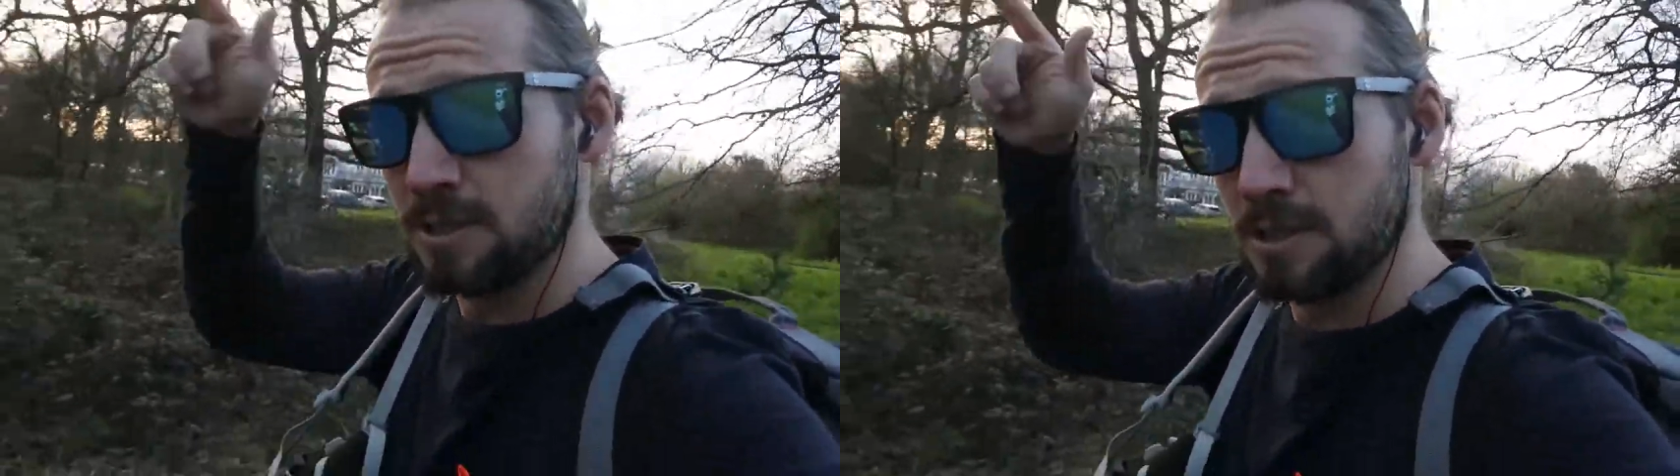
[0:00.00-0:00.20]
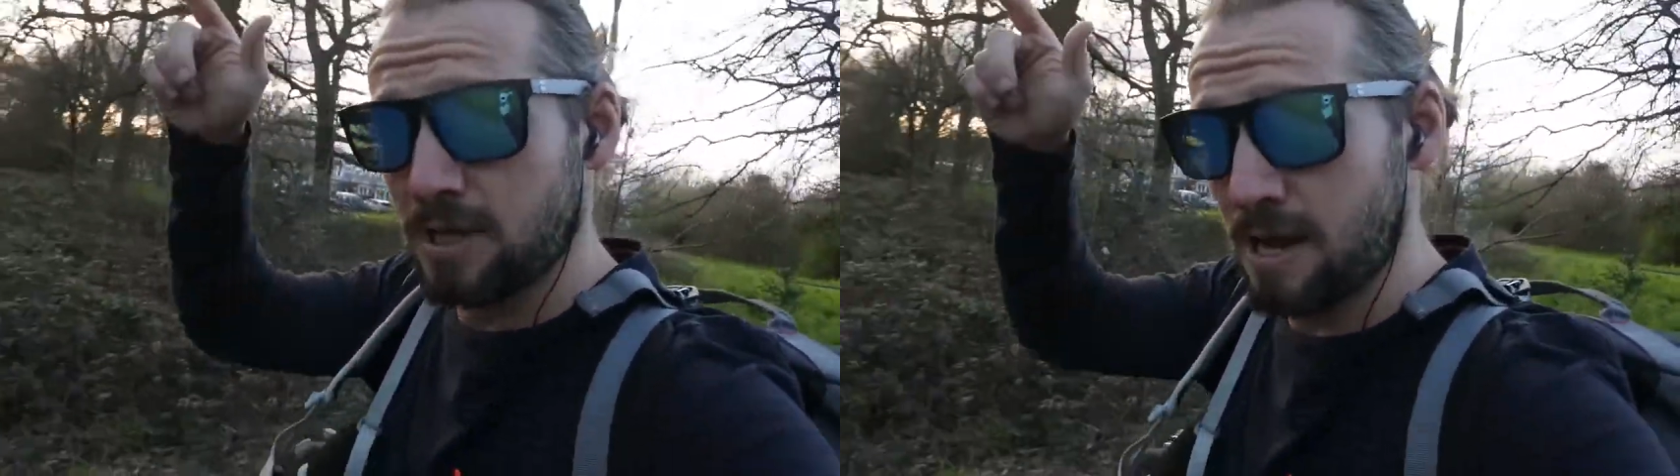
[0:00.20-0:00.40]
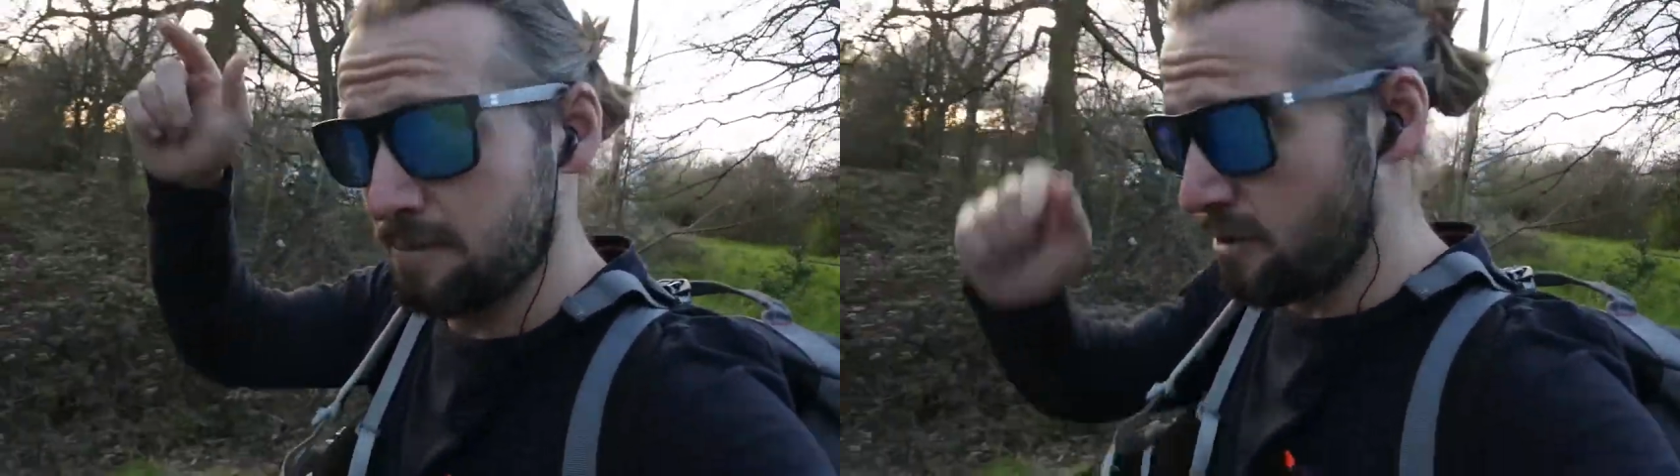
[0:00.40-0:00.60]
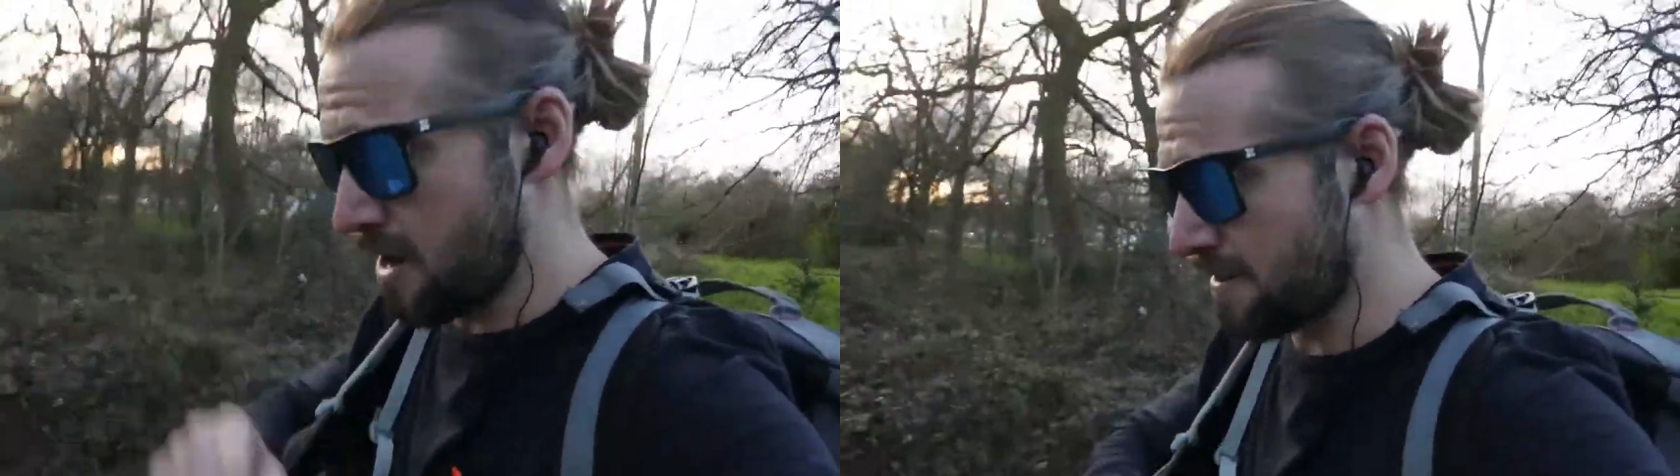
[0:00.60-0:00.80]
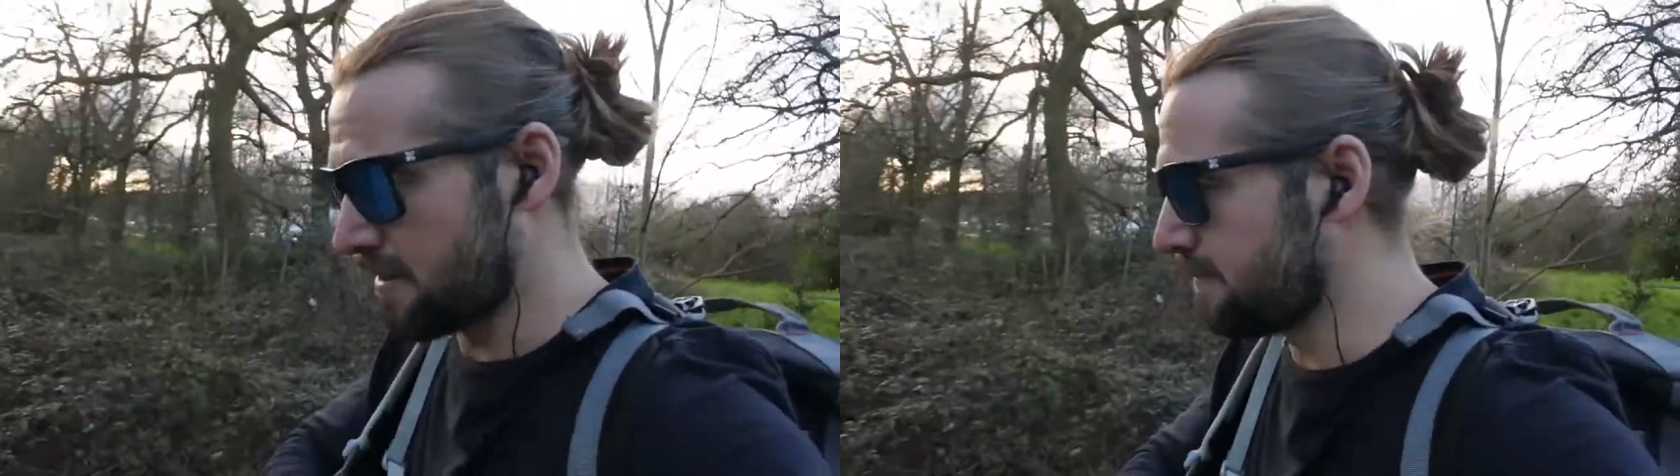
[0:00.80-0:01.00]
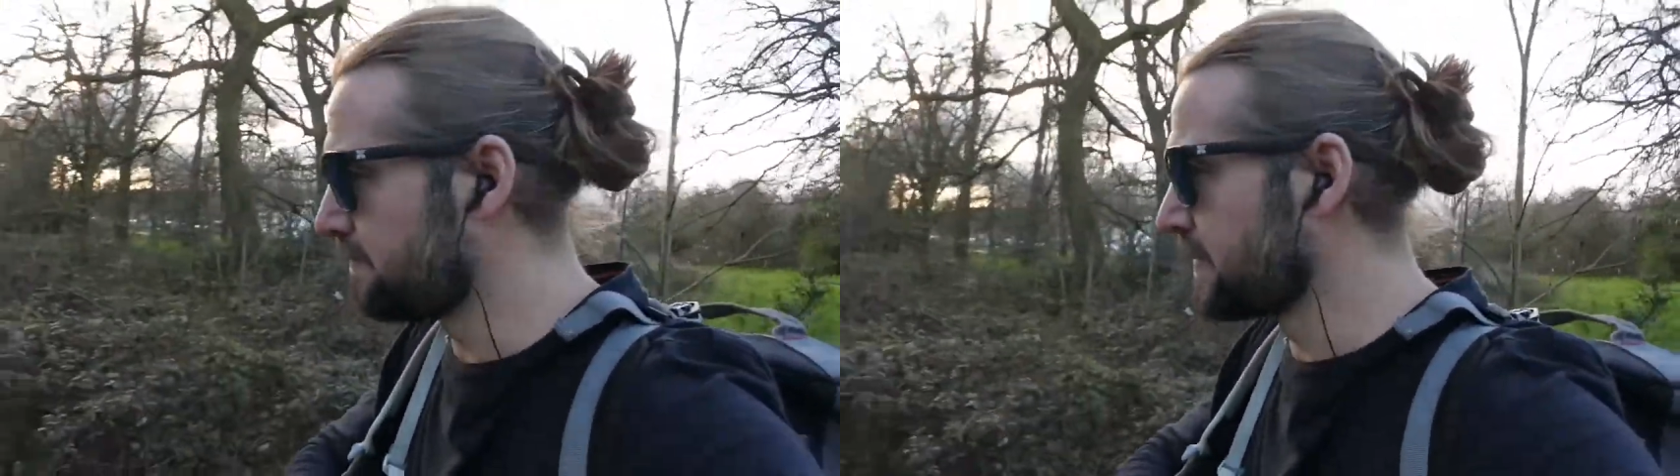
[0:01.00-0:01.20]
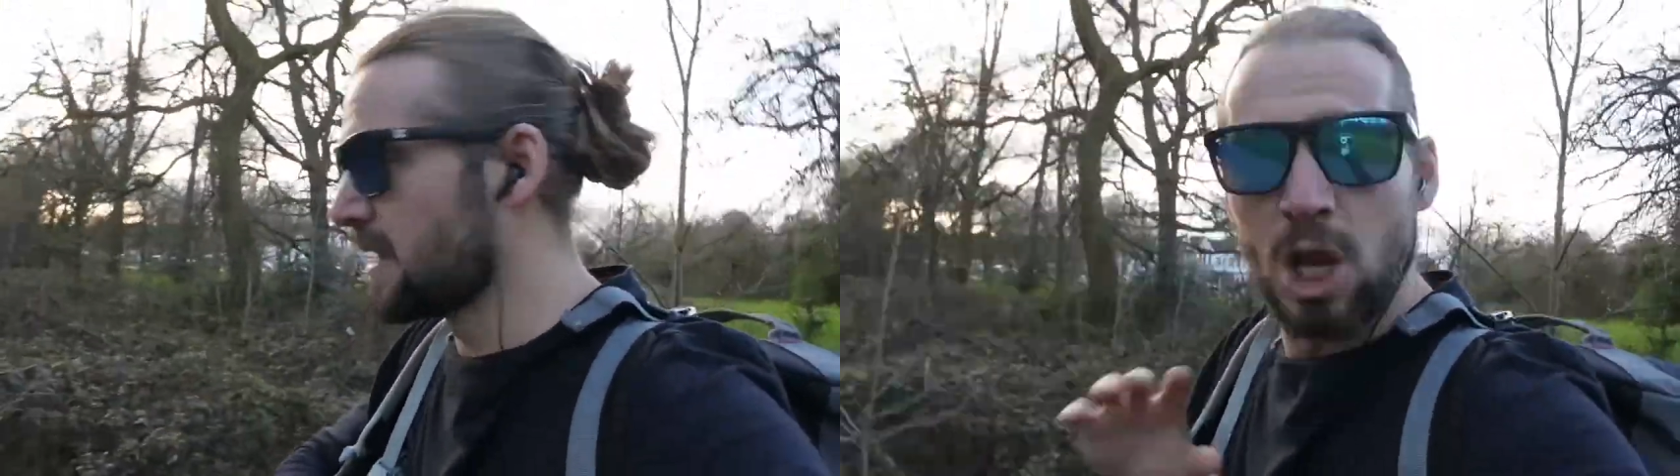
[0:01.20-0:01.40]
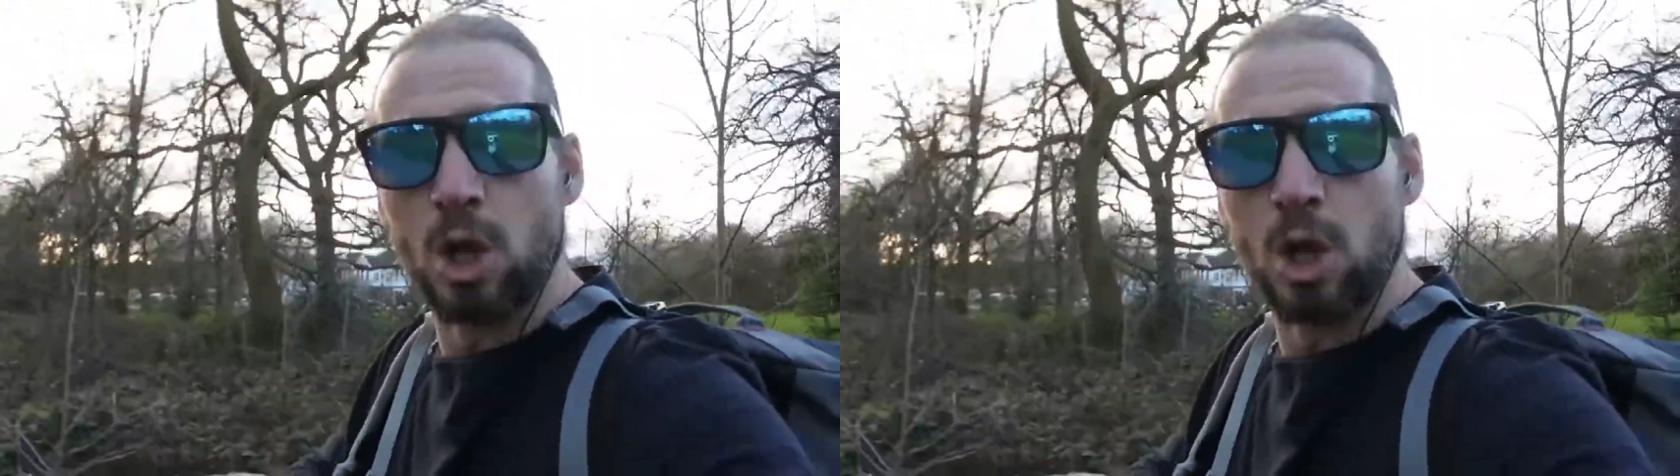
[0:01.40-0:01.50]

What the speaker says: to Cape Wrath. I